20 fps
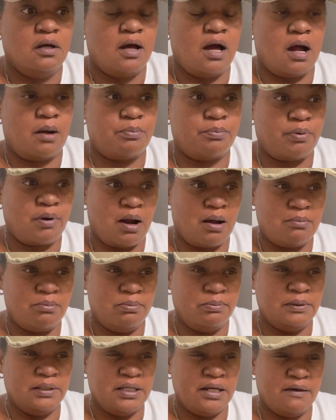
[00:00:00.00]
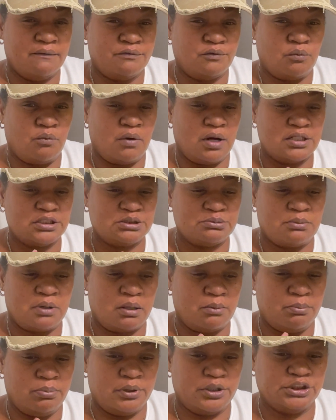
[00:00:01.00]
I probably have to wash my
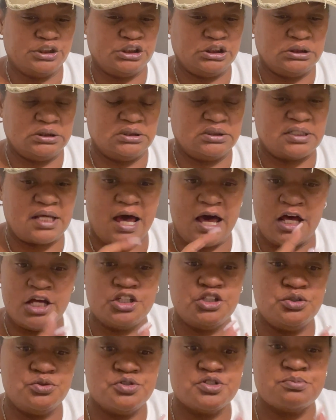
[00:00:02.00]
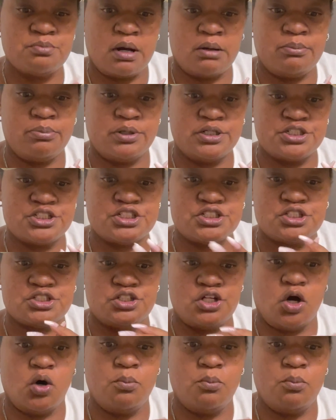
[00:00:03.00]
brushes. I use my brushes no